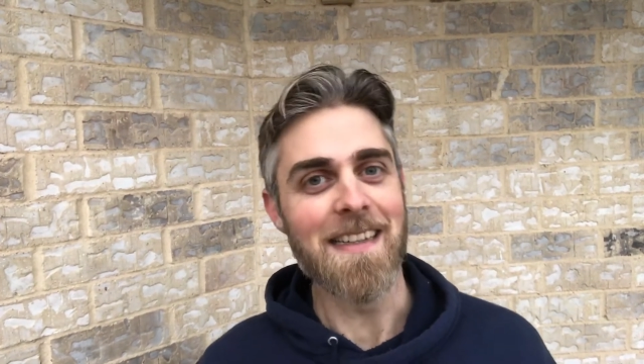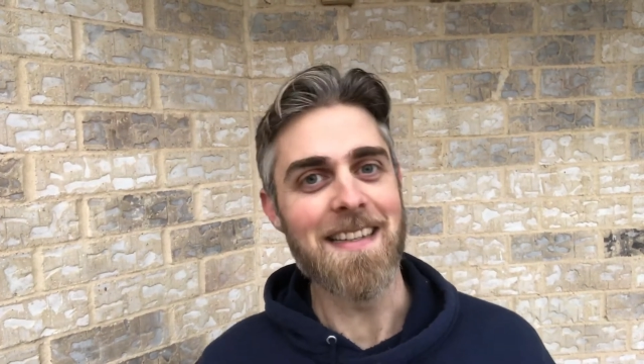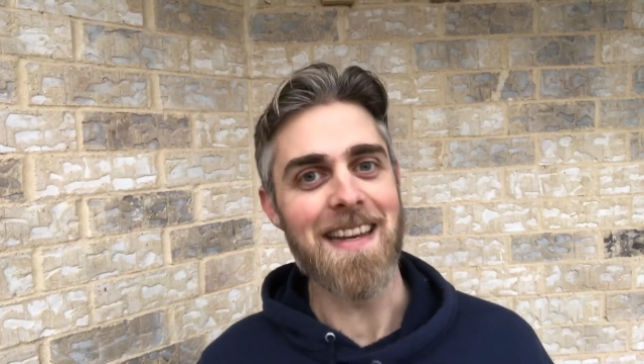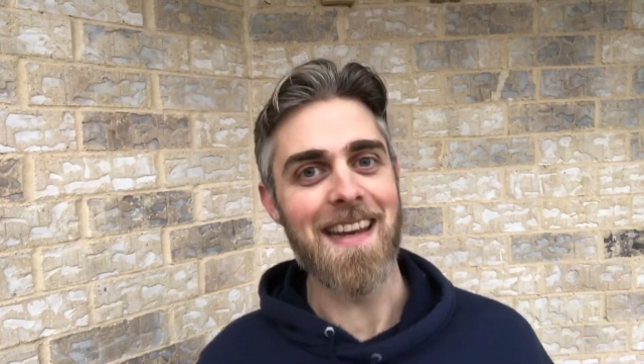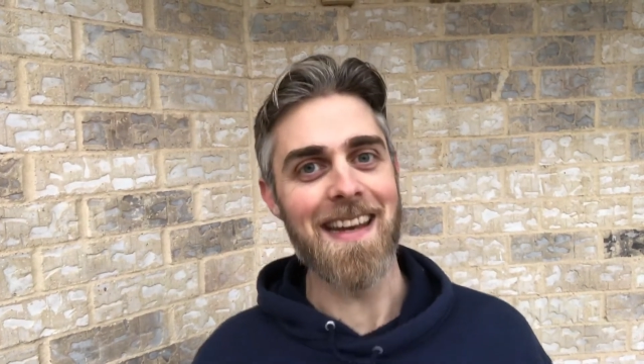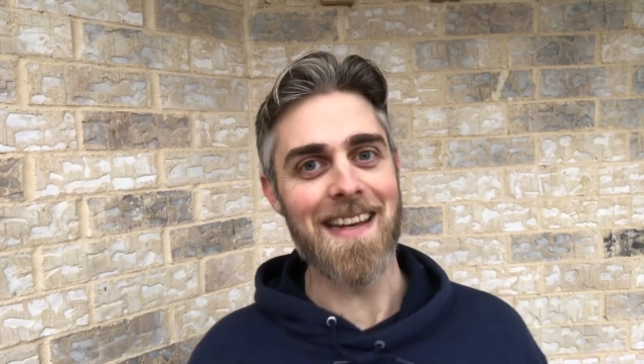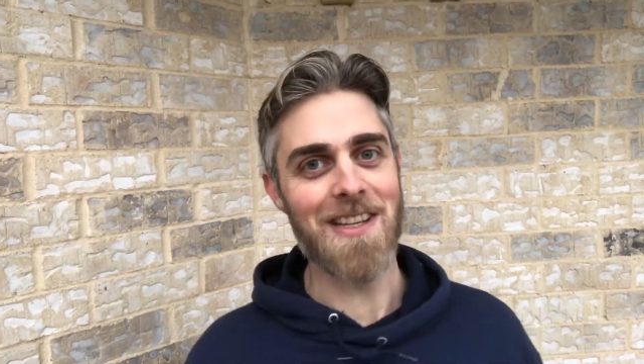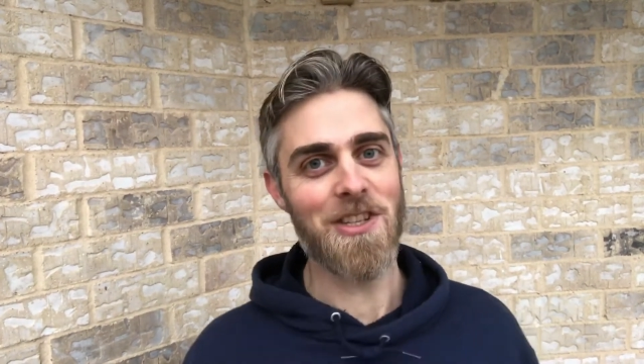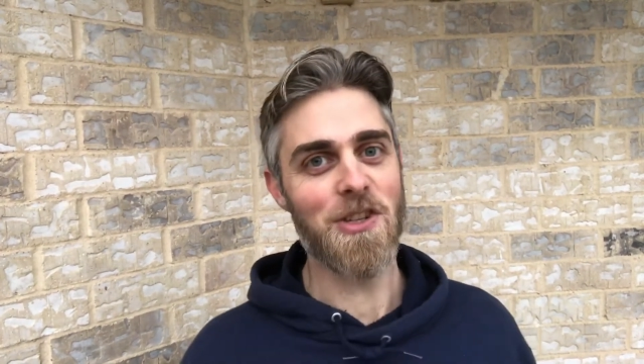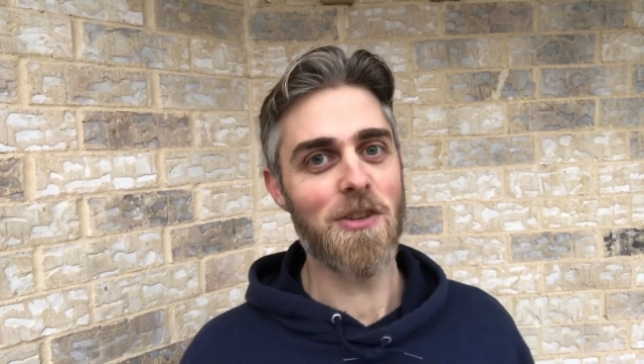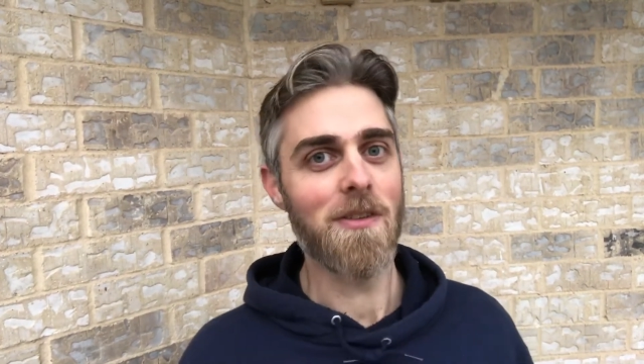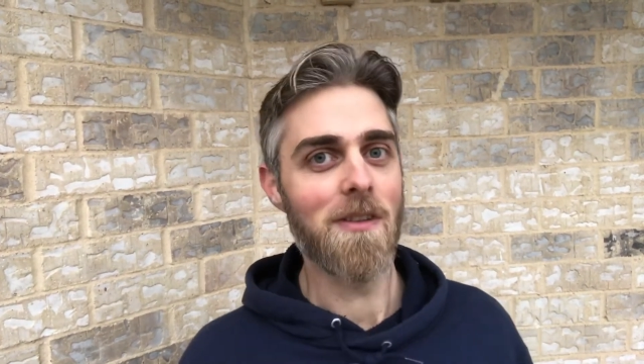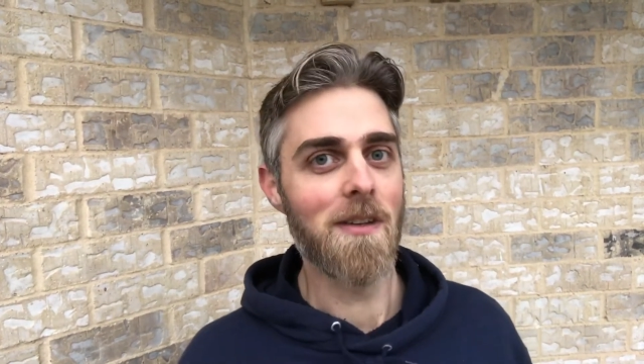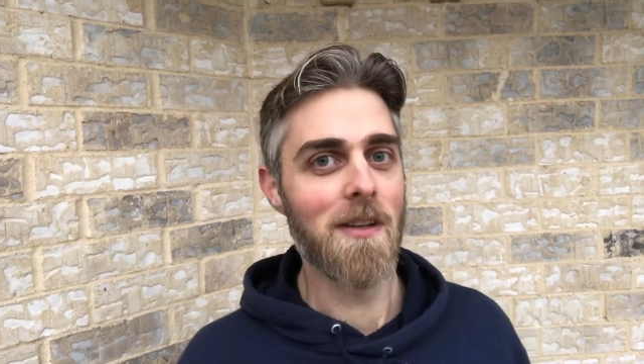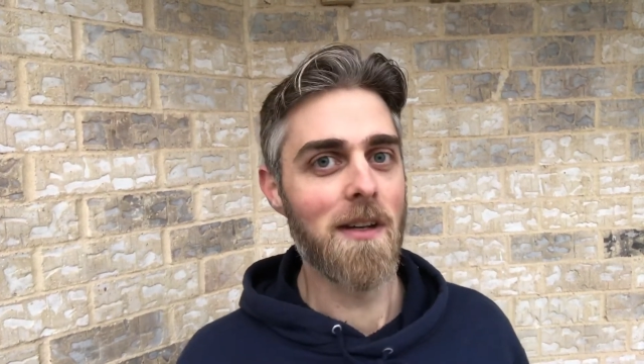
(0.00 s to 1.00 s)
answer,
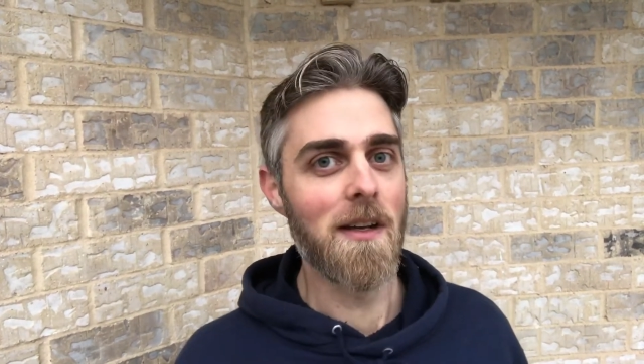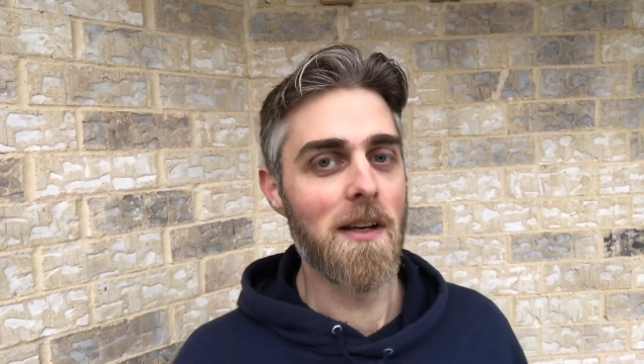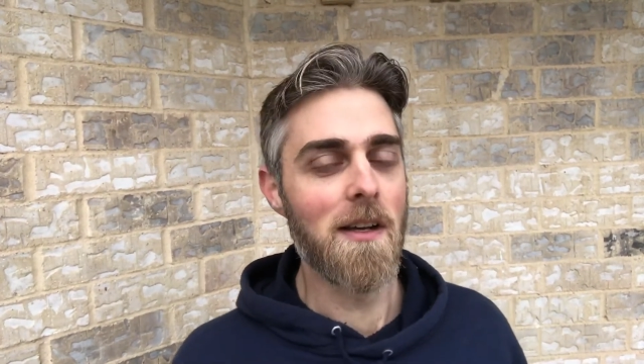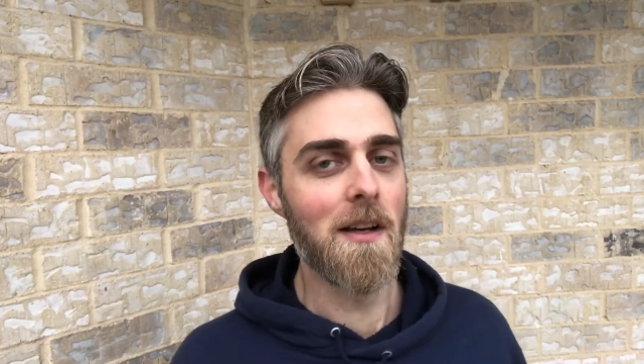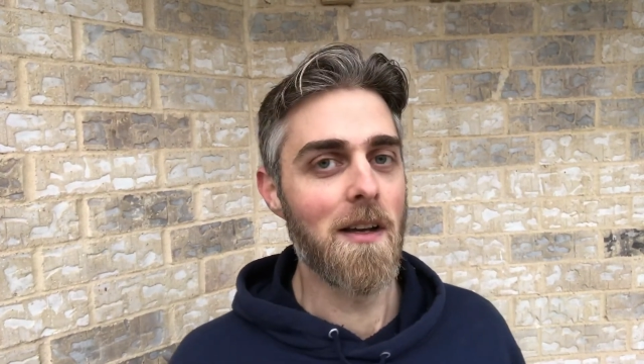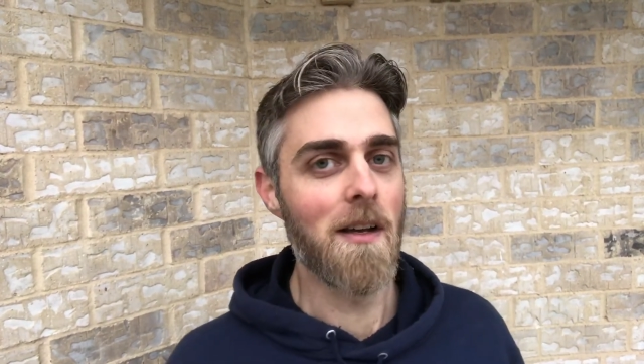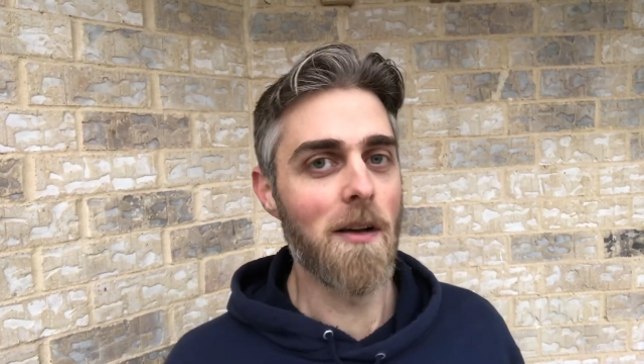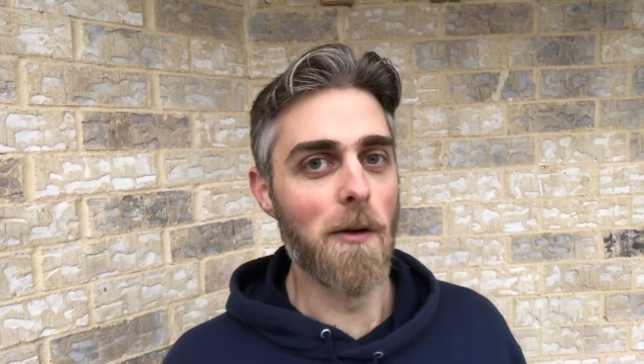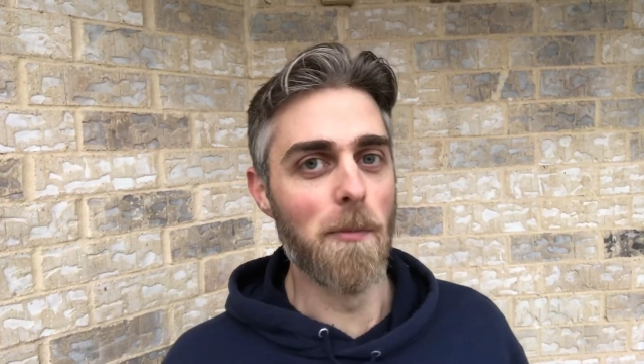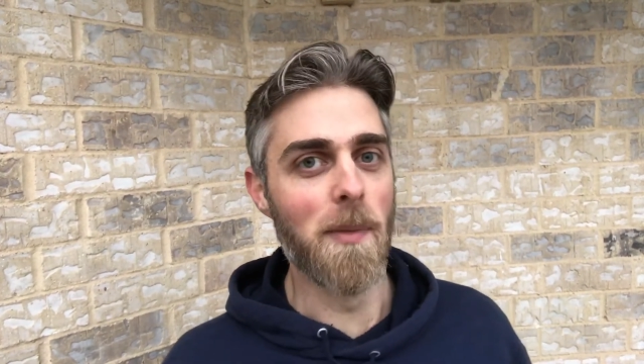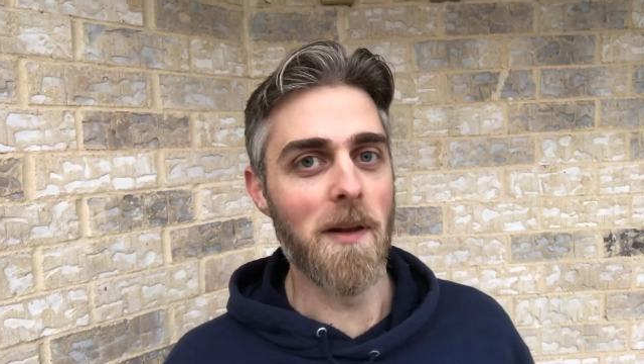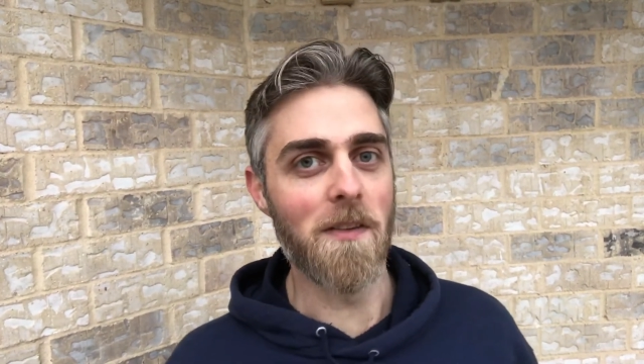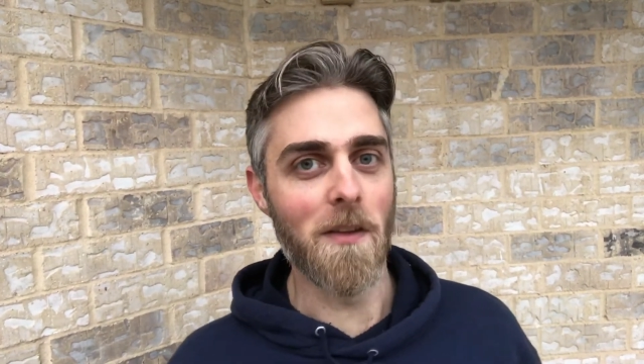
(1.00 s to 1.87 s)
but it's